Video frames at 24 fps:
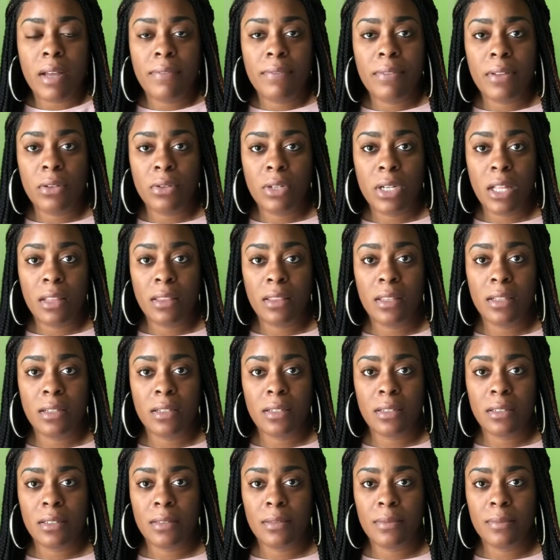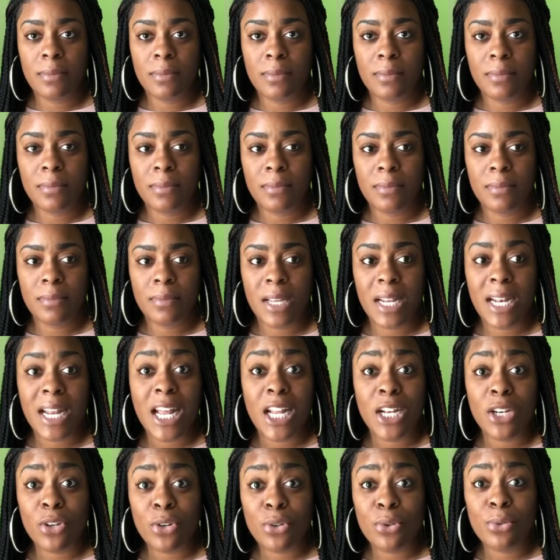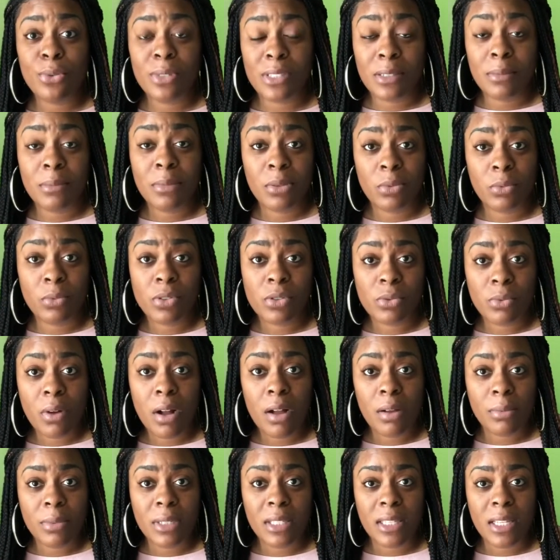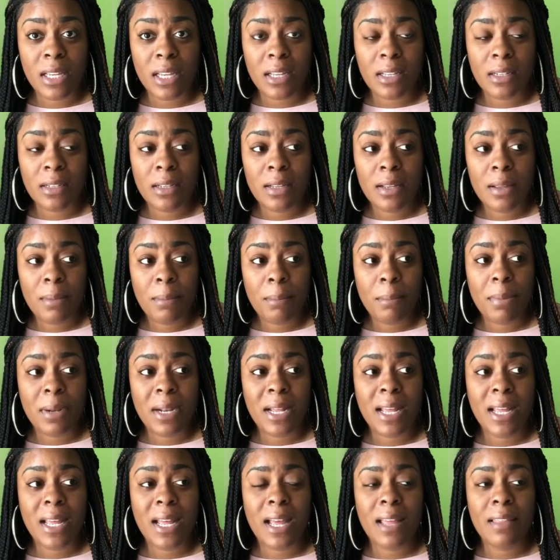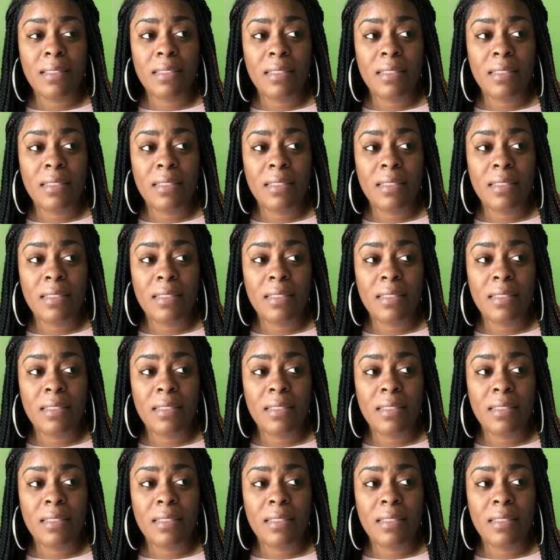felt nothing. And I knew something was wrong with that. But I